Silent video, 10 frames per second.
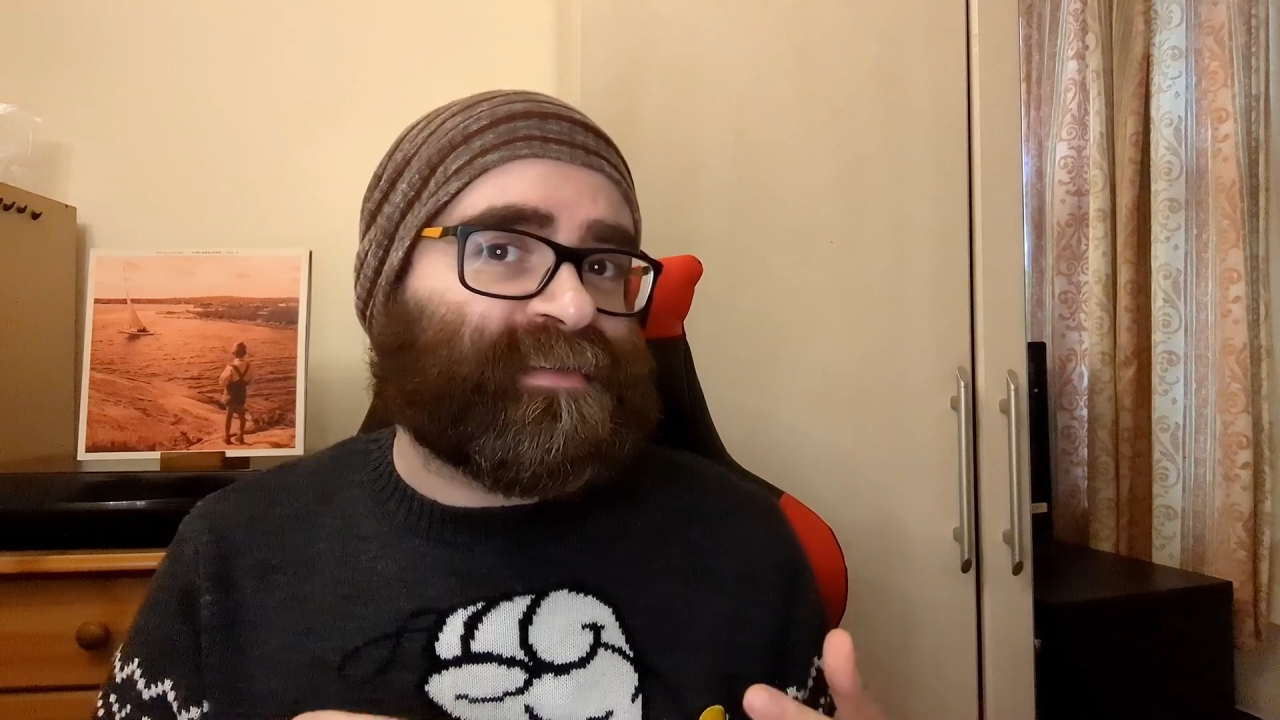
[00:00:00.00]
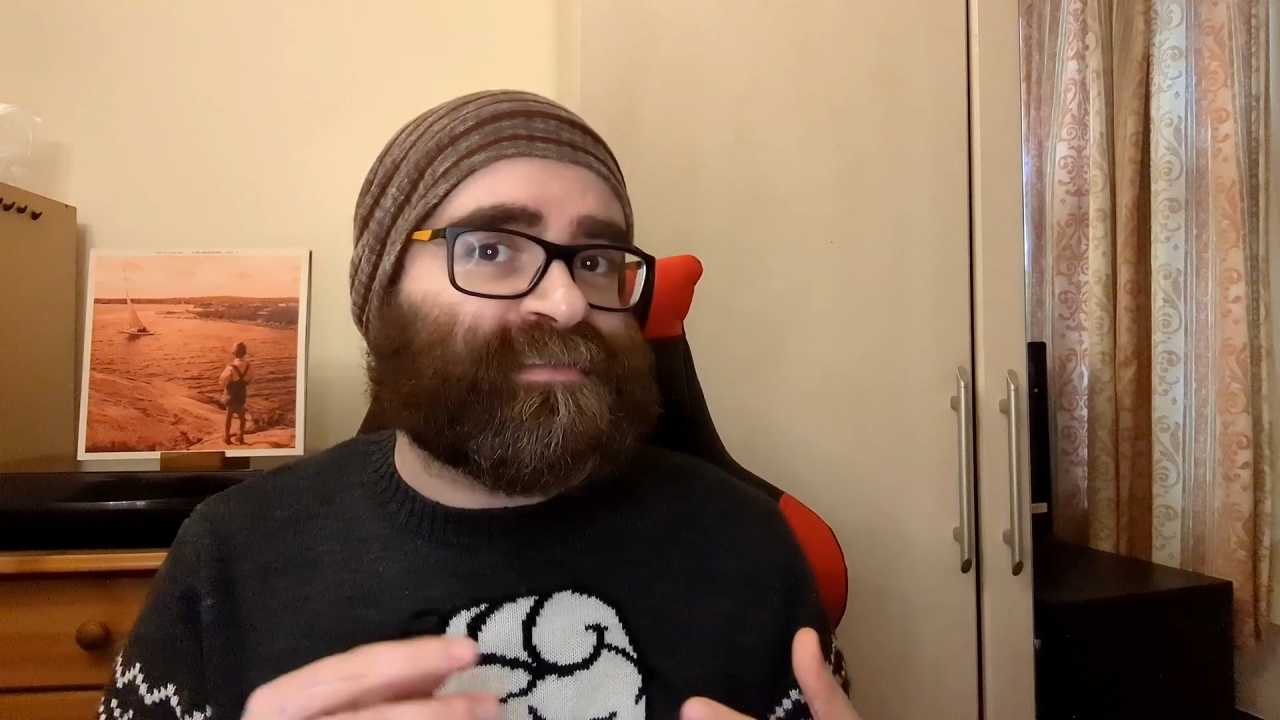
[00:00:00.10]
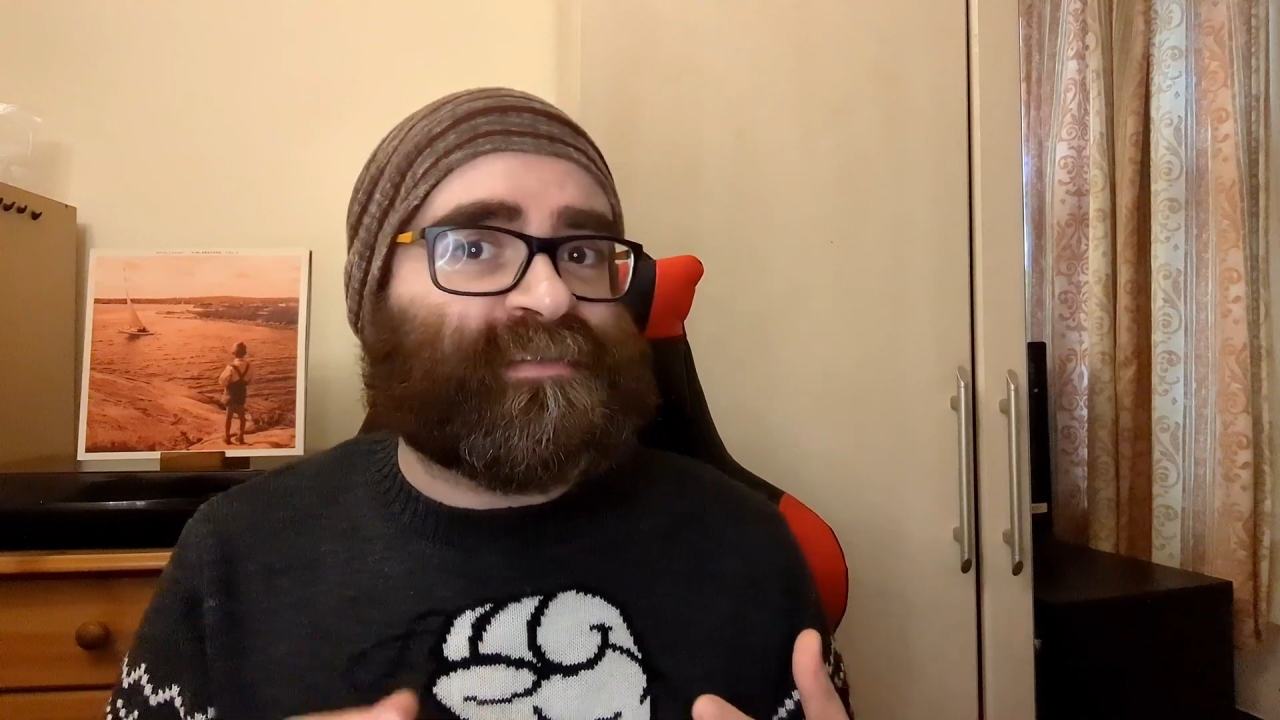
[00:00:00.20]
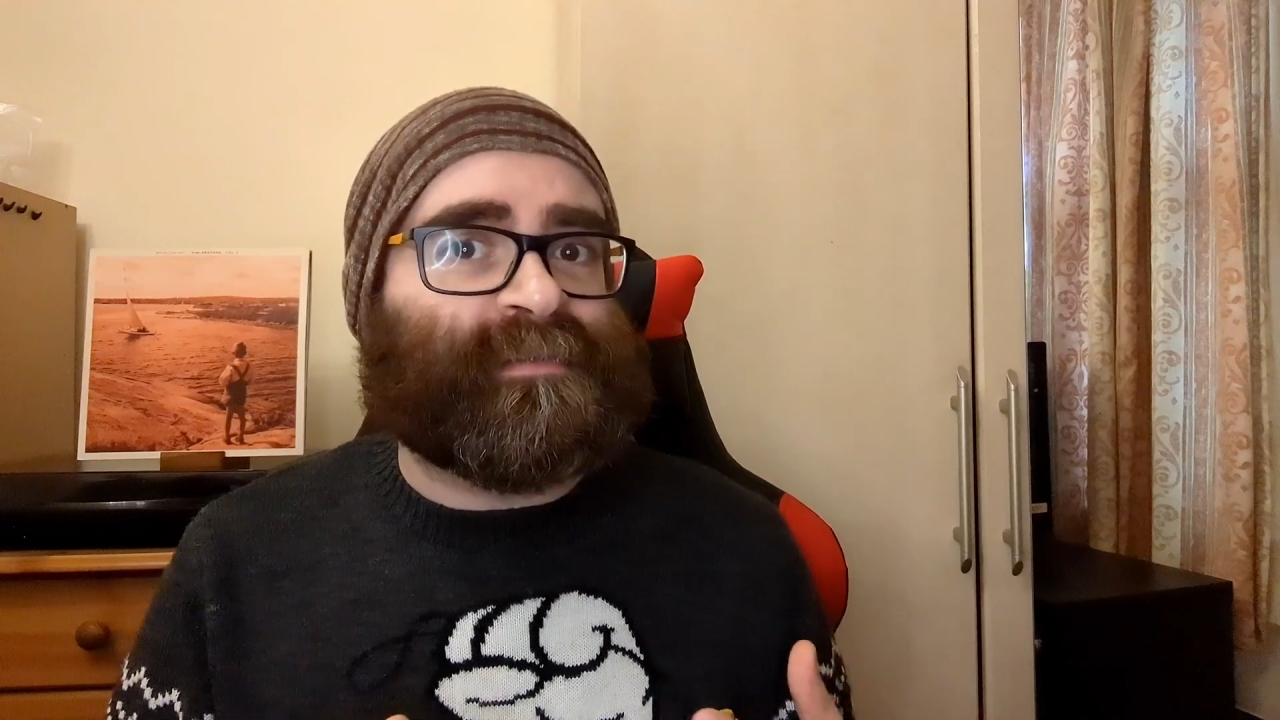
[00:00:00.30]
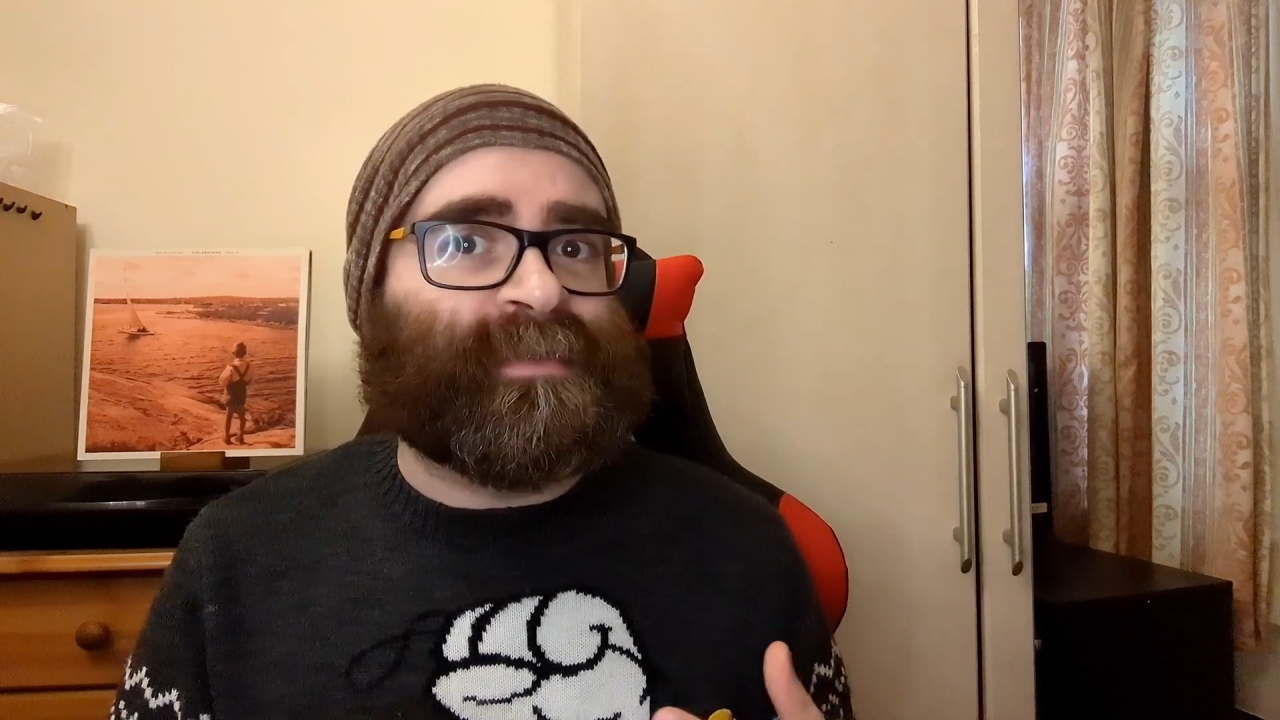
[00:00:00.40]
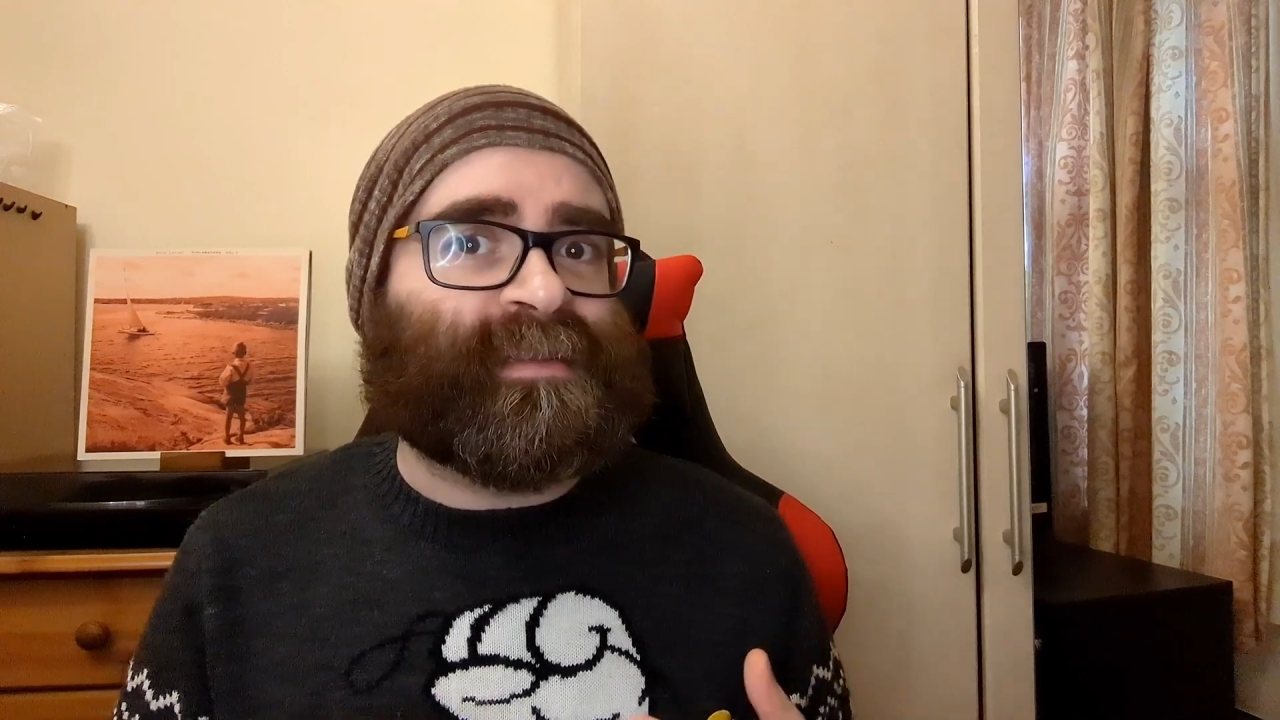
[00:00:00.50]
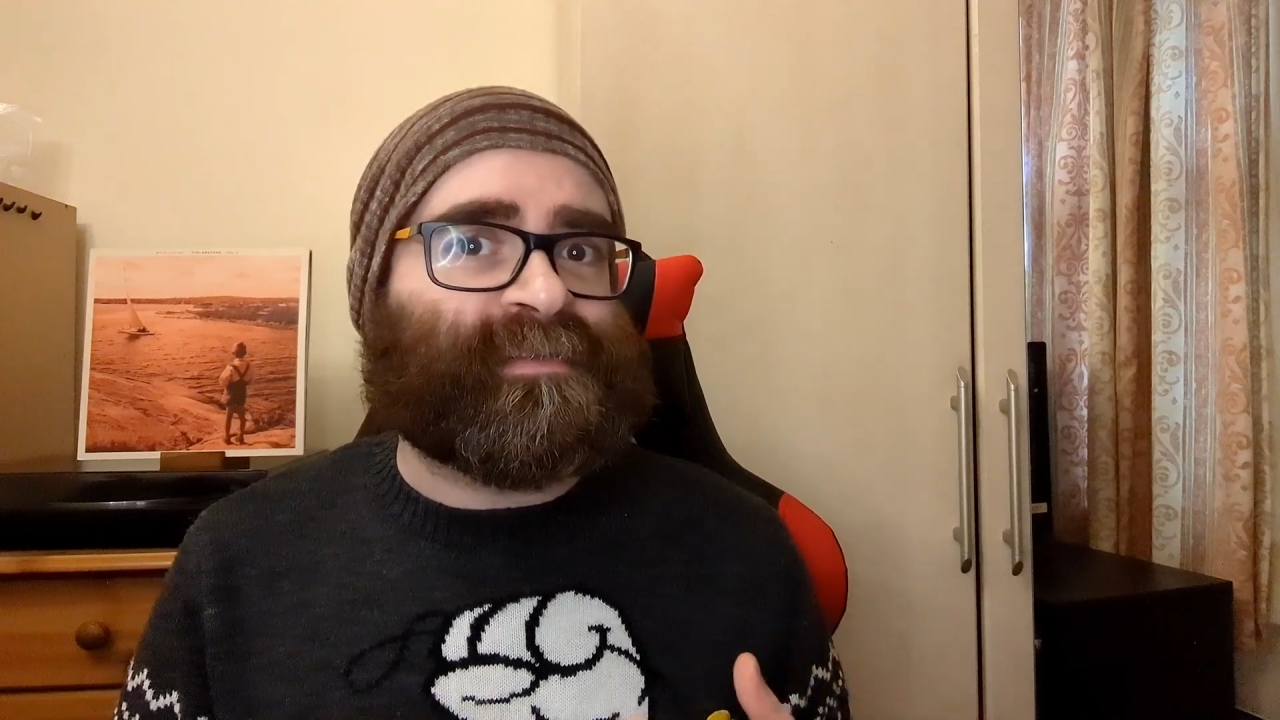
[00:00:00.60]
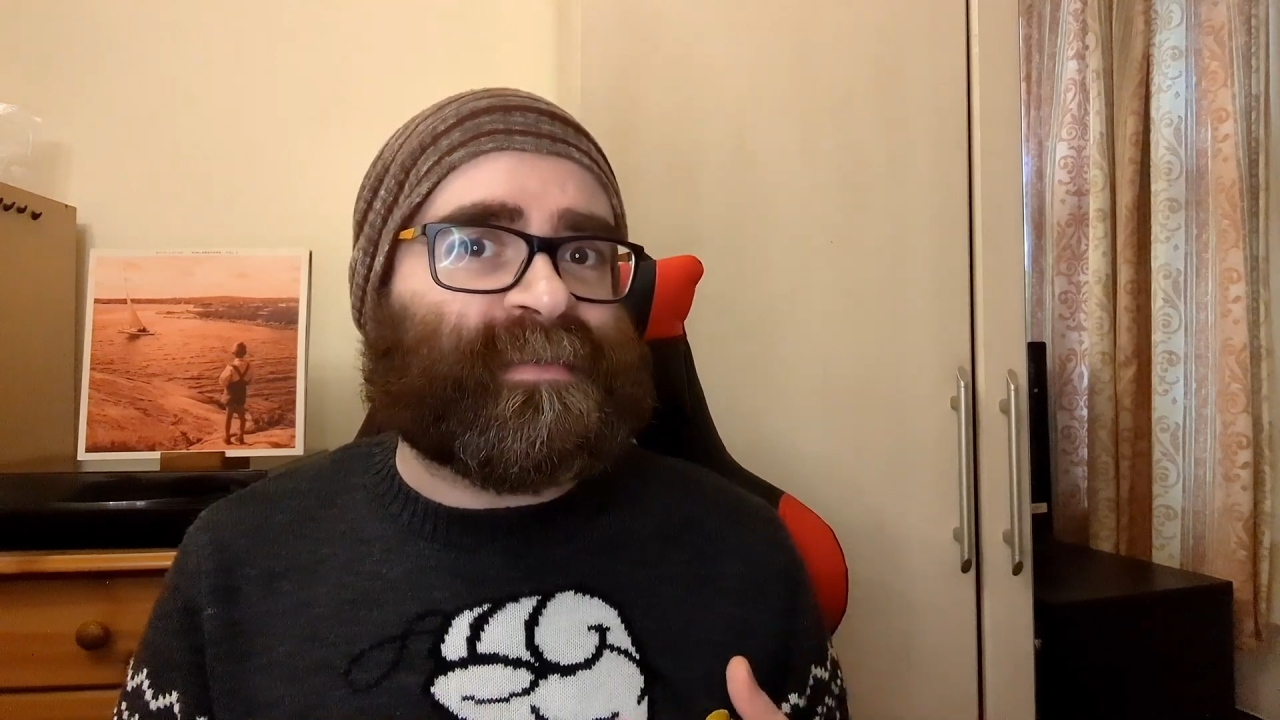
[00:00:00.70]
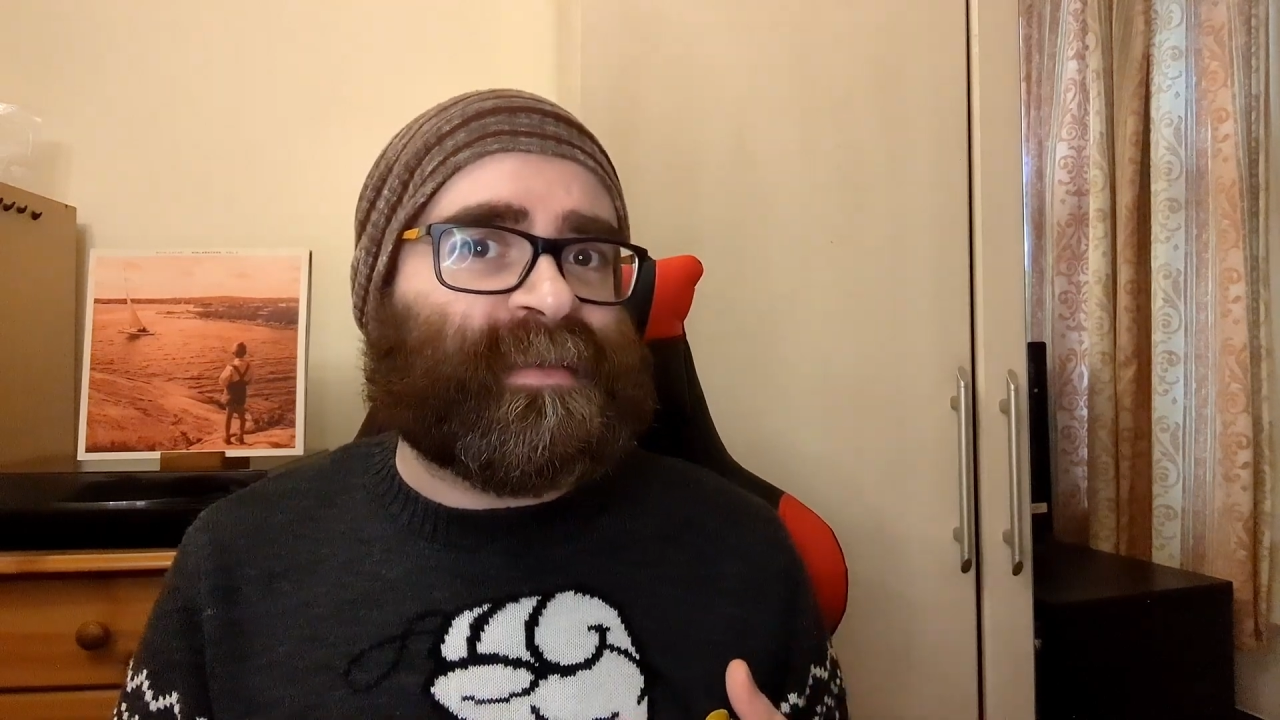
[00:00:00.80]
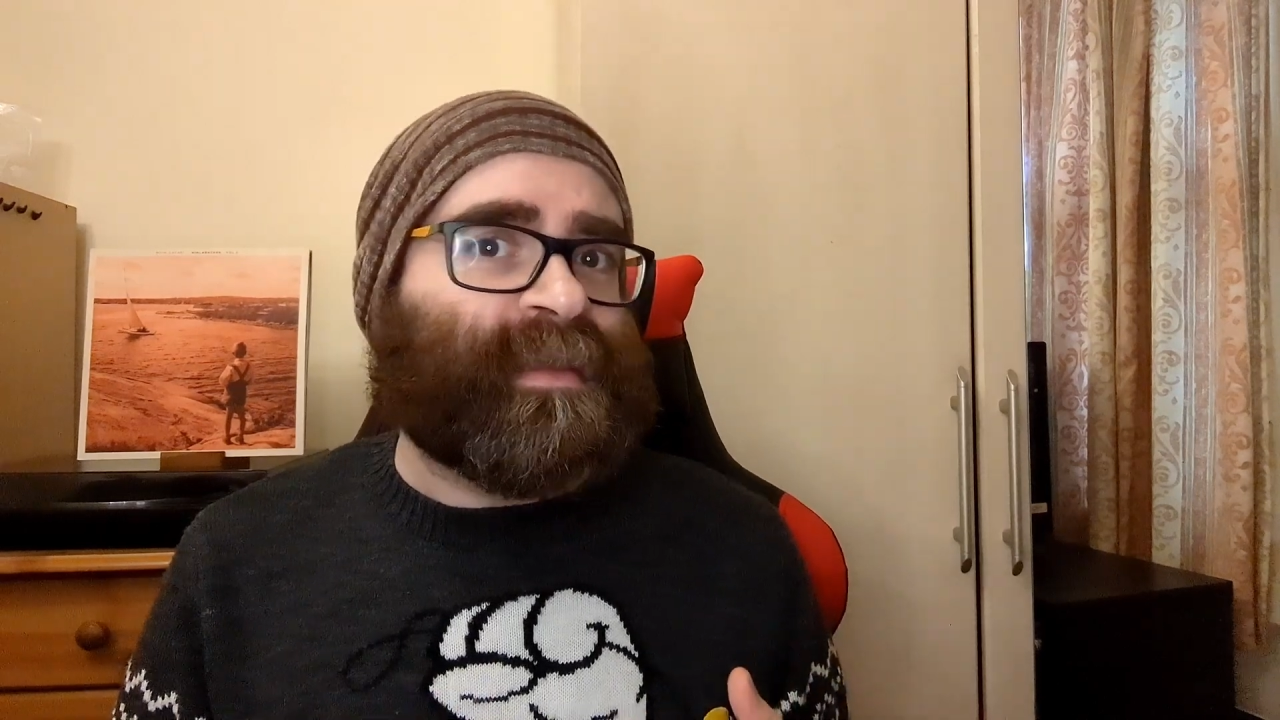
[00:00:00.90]

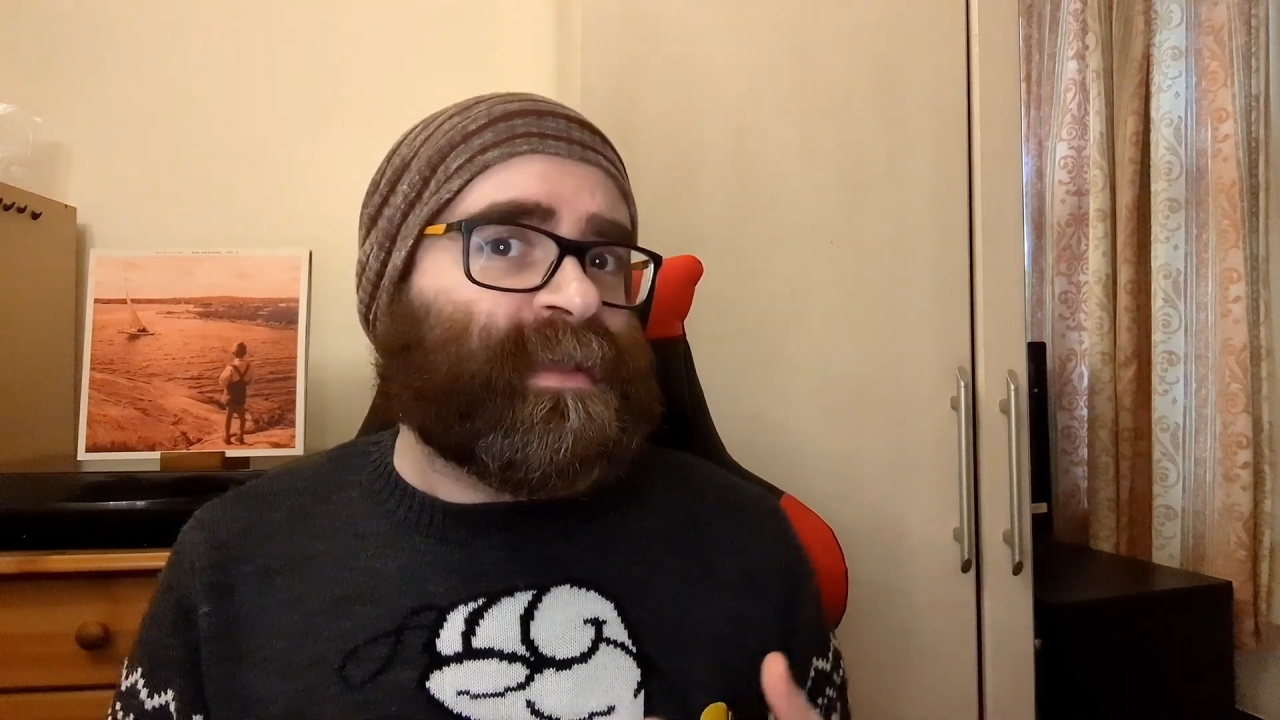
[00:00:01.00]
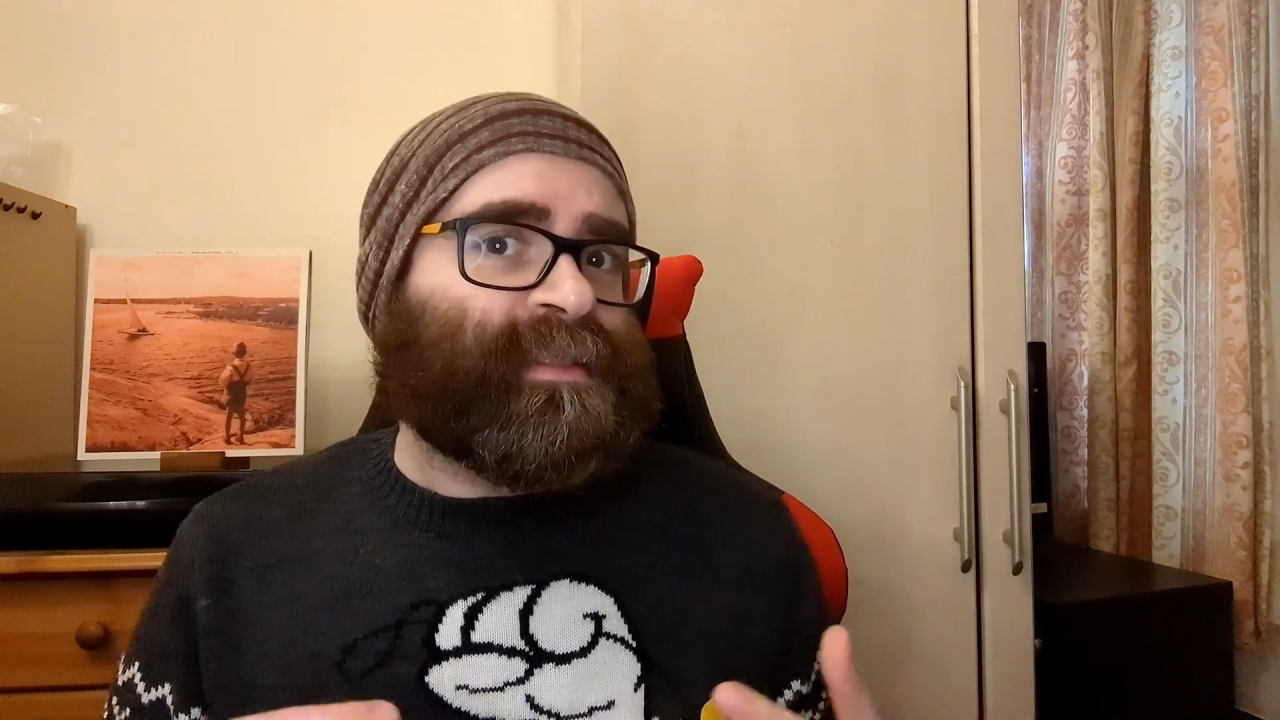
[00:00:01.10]
accessibility